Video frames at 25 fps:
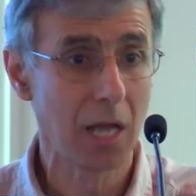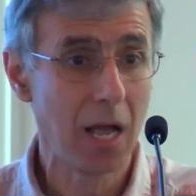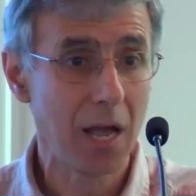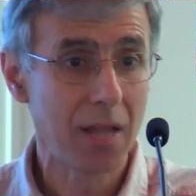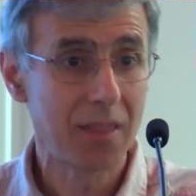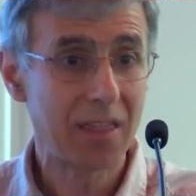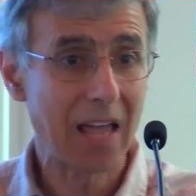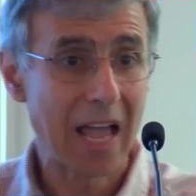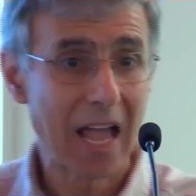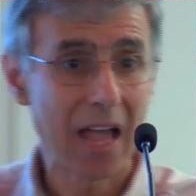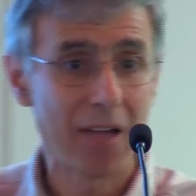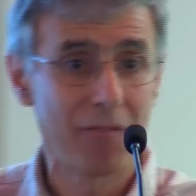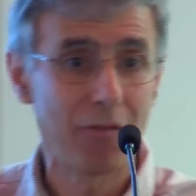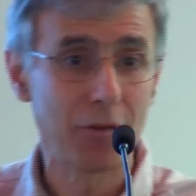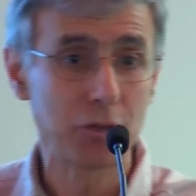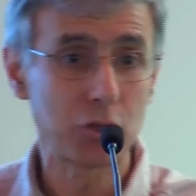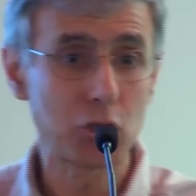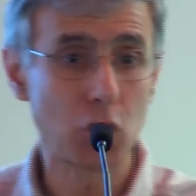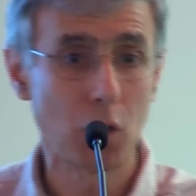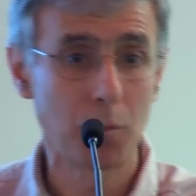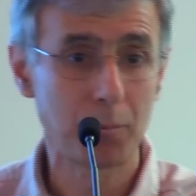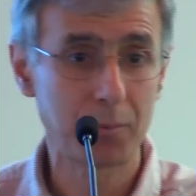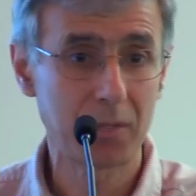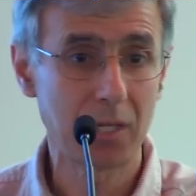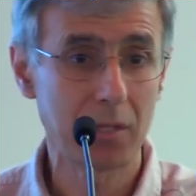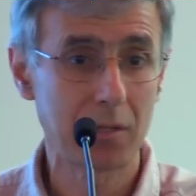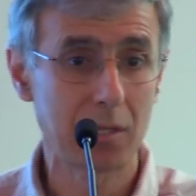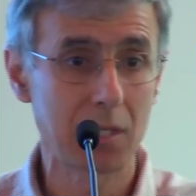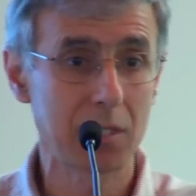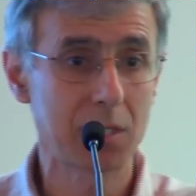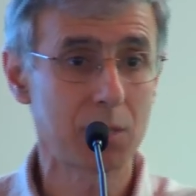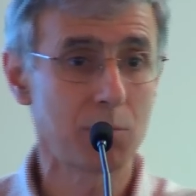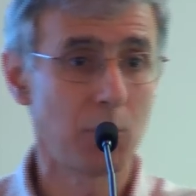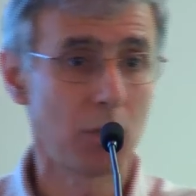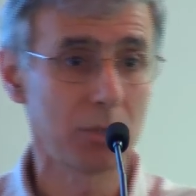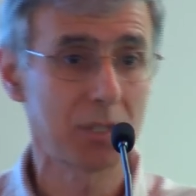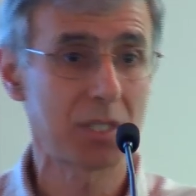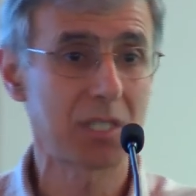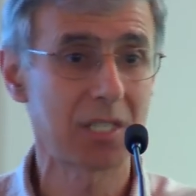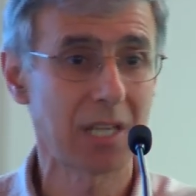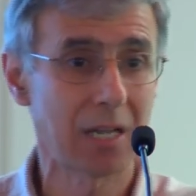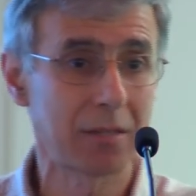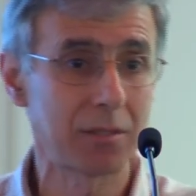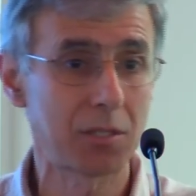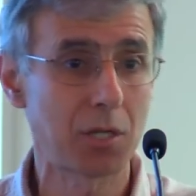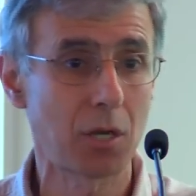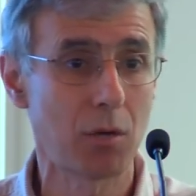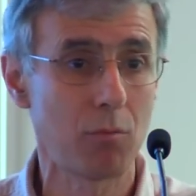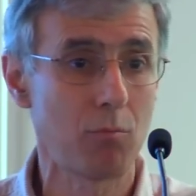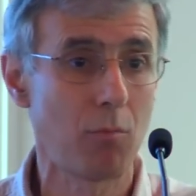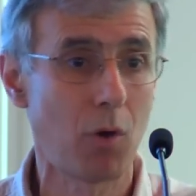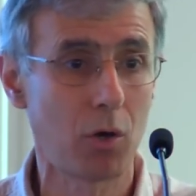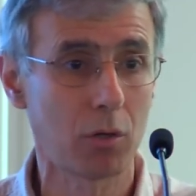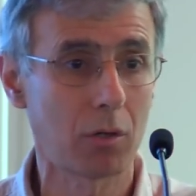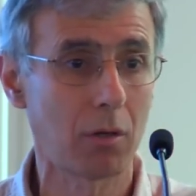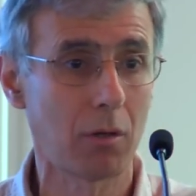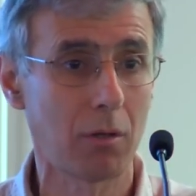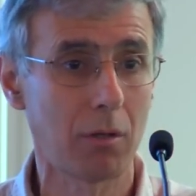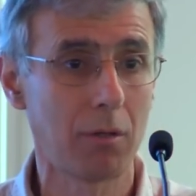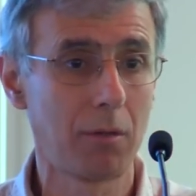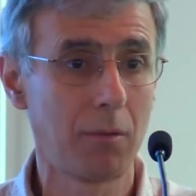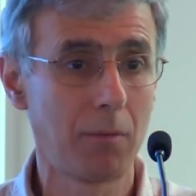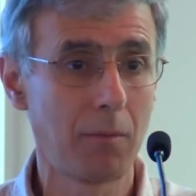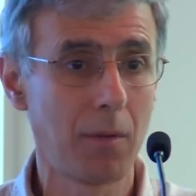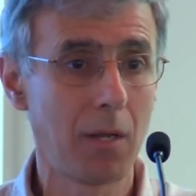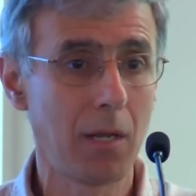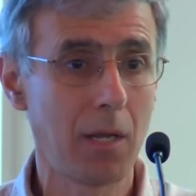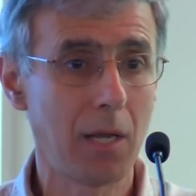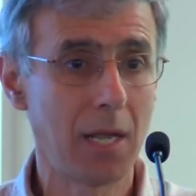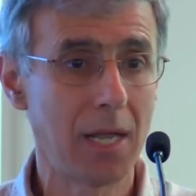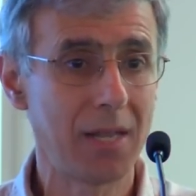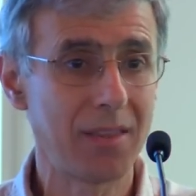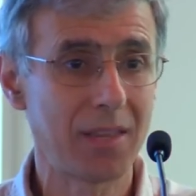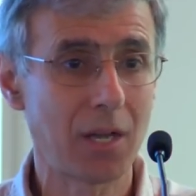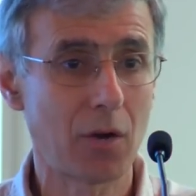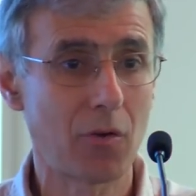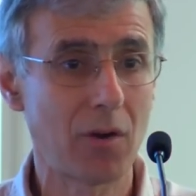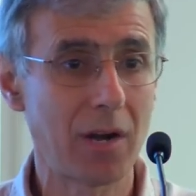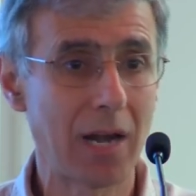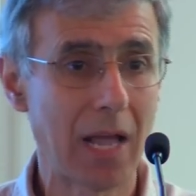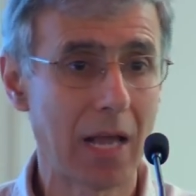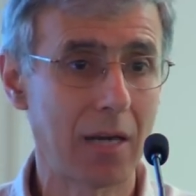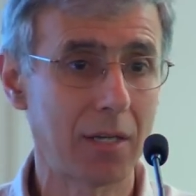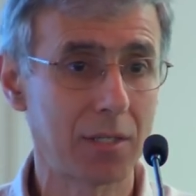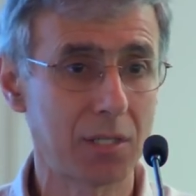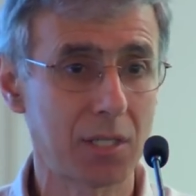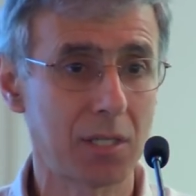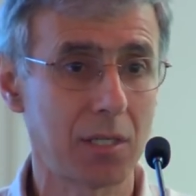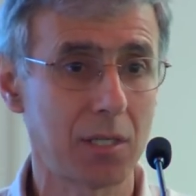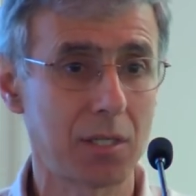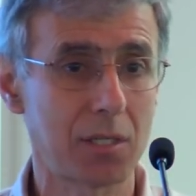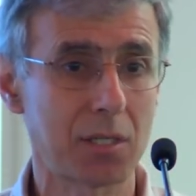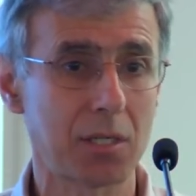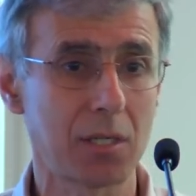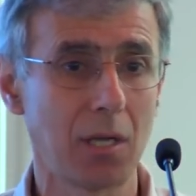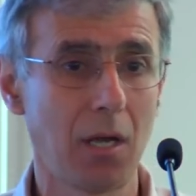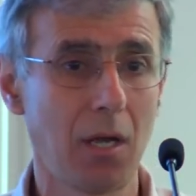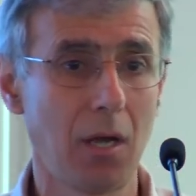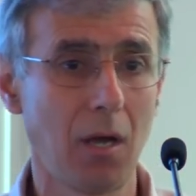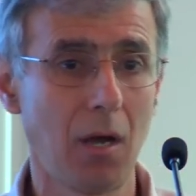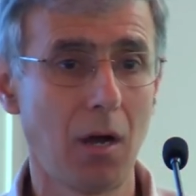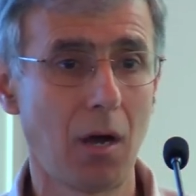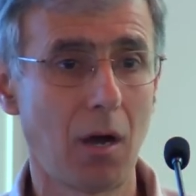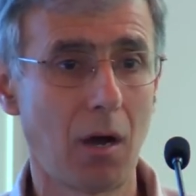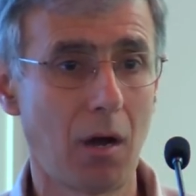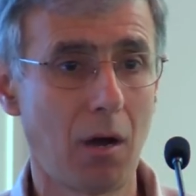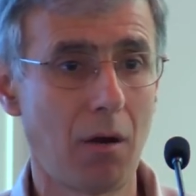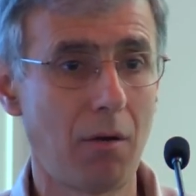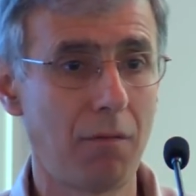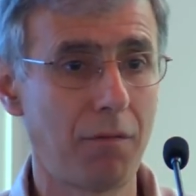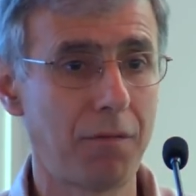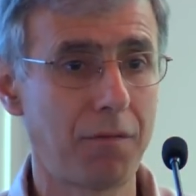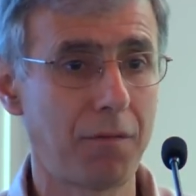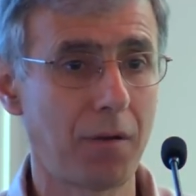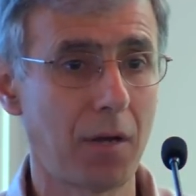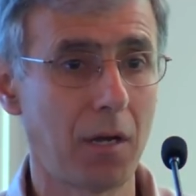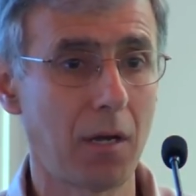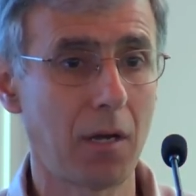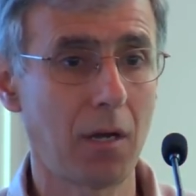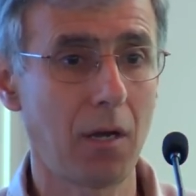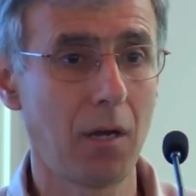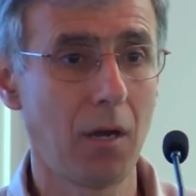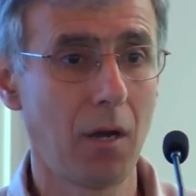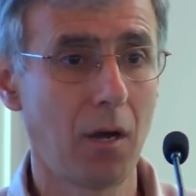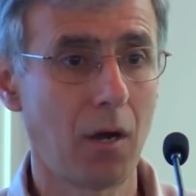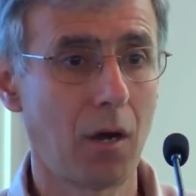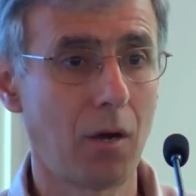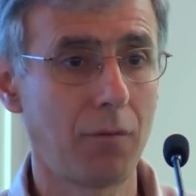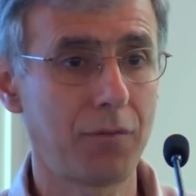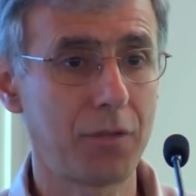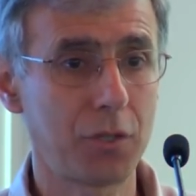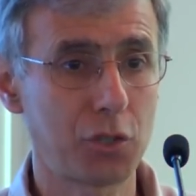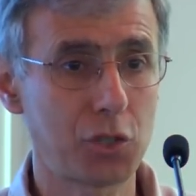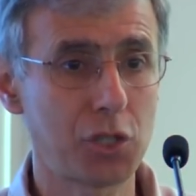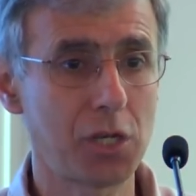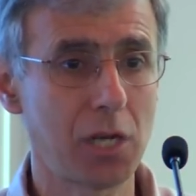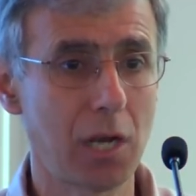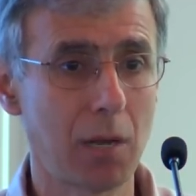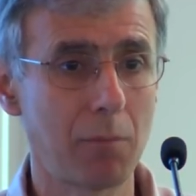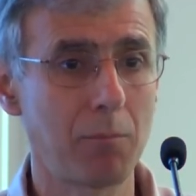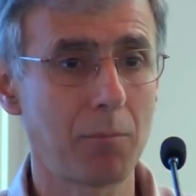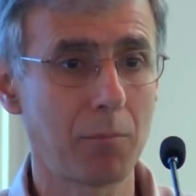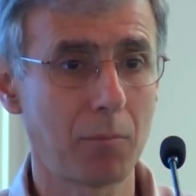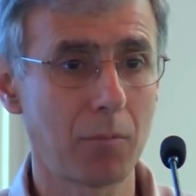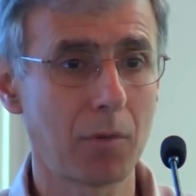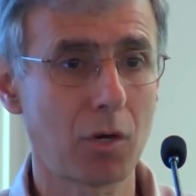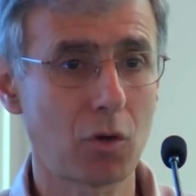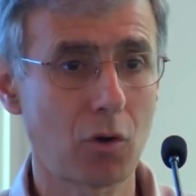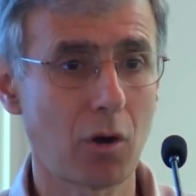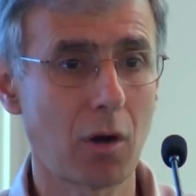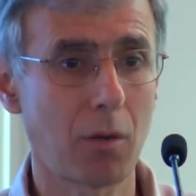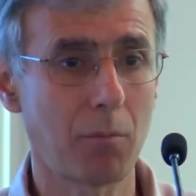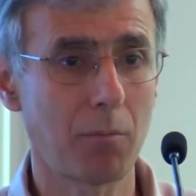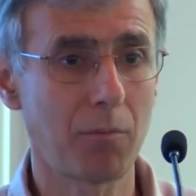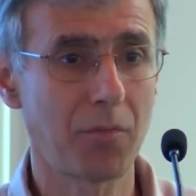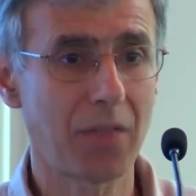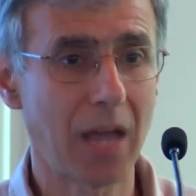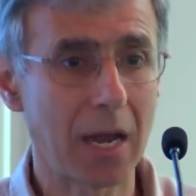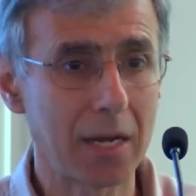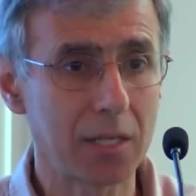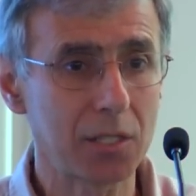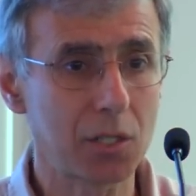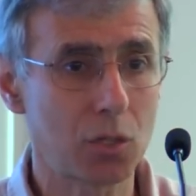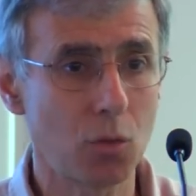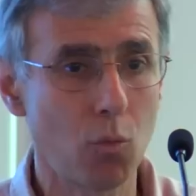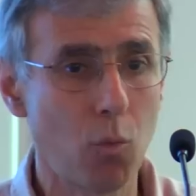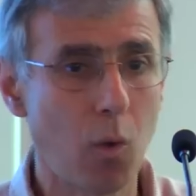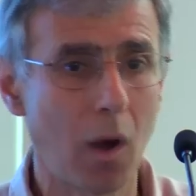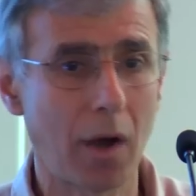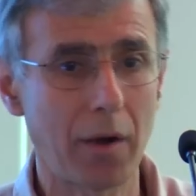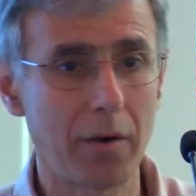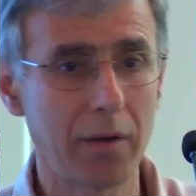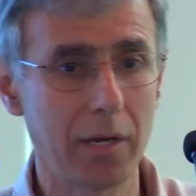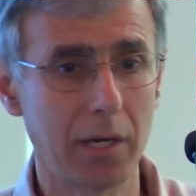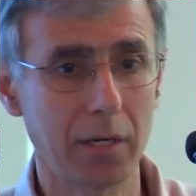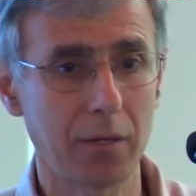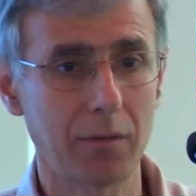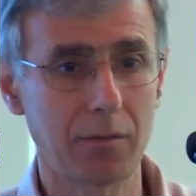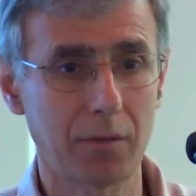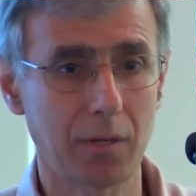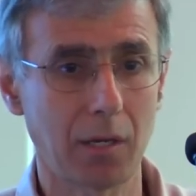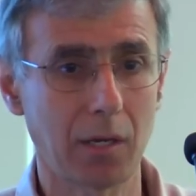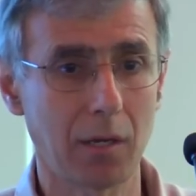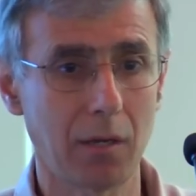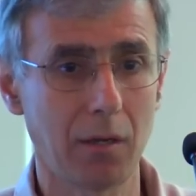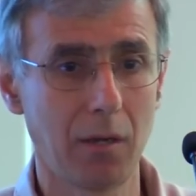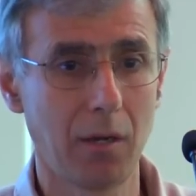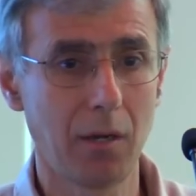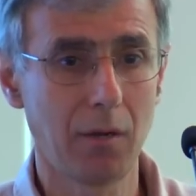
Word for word: they have adopted this Monsanto model in their analysis of the GM crop. That is the worrying thing.